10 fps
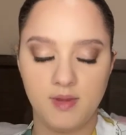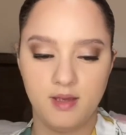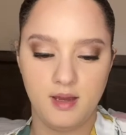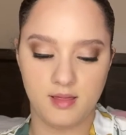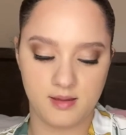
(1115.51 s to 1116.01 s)

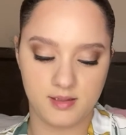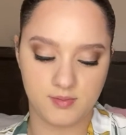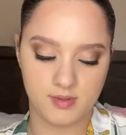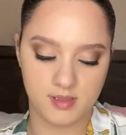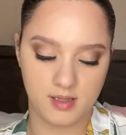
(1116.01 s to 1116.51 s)
And this
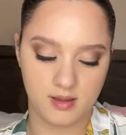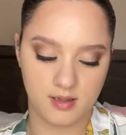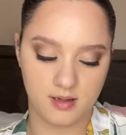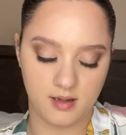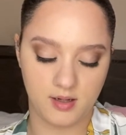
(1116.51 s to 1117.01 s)
one's in the
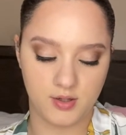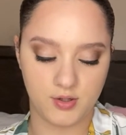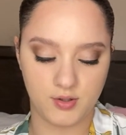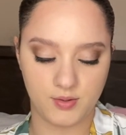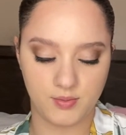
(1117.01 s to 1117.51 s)

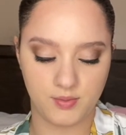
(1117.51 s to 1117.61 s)
color,